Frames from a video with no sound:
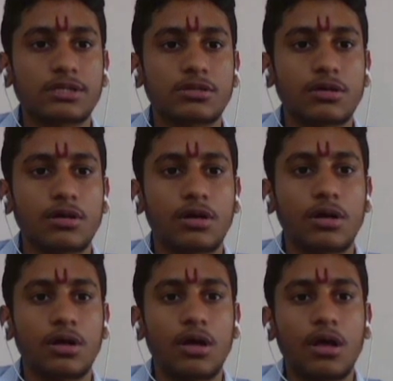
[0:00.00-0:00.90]

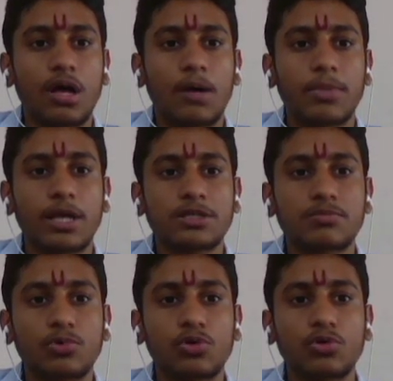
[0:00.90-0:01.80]
play this
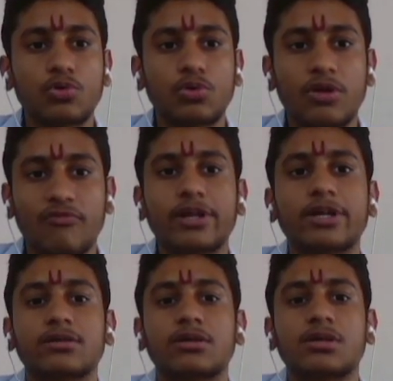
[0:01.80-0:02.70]
move to defend it.
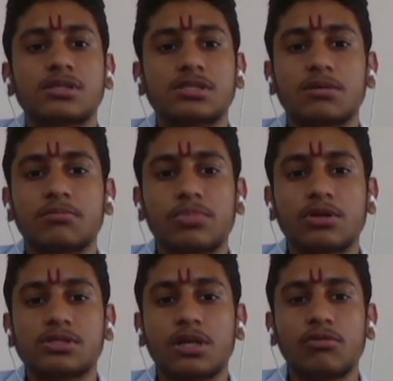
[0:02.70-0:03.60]
Simple.
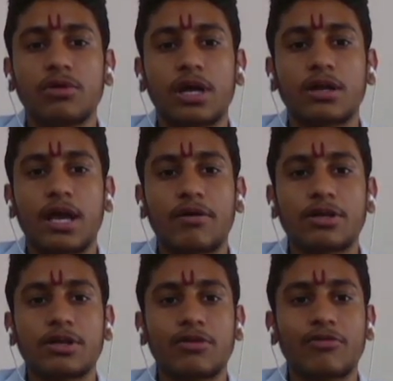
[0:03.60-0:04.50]
Still we can have a
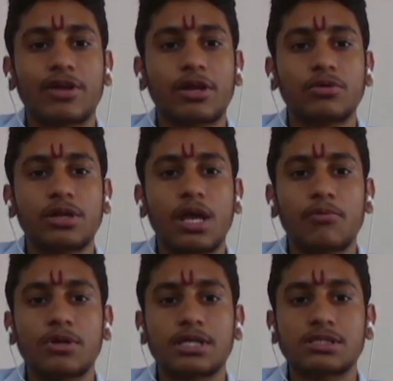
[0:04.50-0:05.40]
very good game. We'll
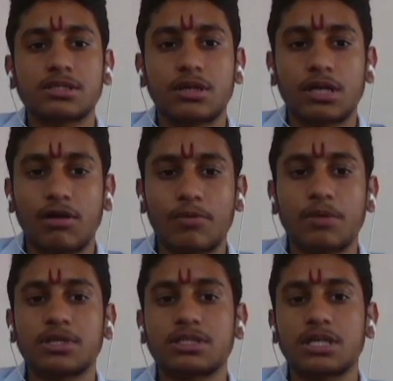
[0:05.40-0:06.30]
just develop the
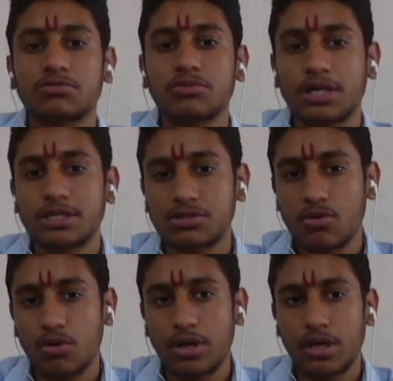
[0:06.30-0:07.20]
pieces. We can just
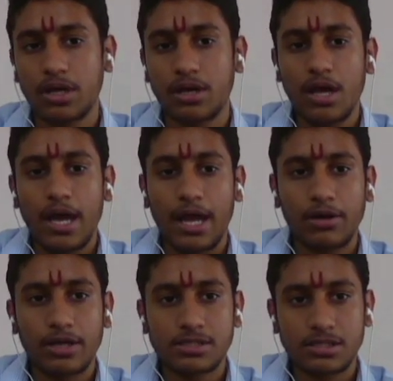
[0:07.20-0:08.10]
go here, and this